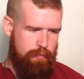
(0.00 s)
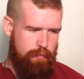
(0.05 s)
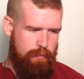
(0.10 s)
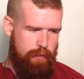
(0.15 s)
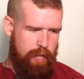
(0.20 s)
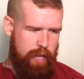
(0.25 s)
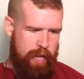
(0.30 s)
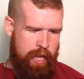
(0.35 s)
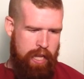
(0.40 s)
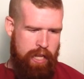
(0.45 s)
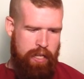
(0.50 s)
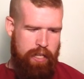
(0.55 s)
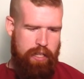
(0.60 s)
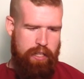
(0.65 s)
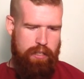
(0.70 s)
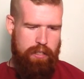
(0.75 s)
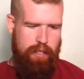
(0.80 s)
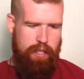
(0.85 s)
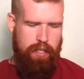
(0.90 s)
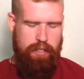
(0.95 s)
And
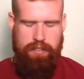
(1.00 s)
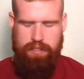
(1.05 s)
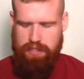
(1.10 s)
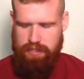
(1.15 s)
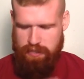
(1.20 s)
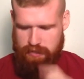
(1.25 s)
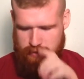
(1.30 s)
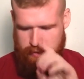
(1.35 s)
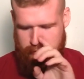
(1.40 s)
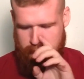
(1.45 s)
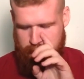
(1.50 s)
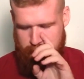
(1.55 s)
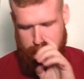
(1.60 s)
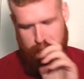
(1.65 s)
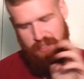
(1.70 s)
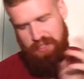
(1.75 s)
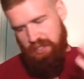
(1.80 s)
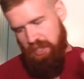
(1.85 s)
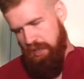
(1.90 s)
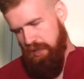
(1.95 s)
it's
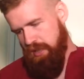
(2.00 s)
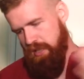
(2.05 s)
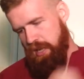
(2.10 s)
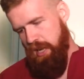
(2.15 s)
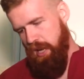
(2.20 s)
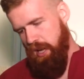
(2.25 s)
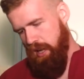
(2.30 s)
good.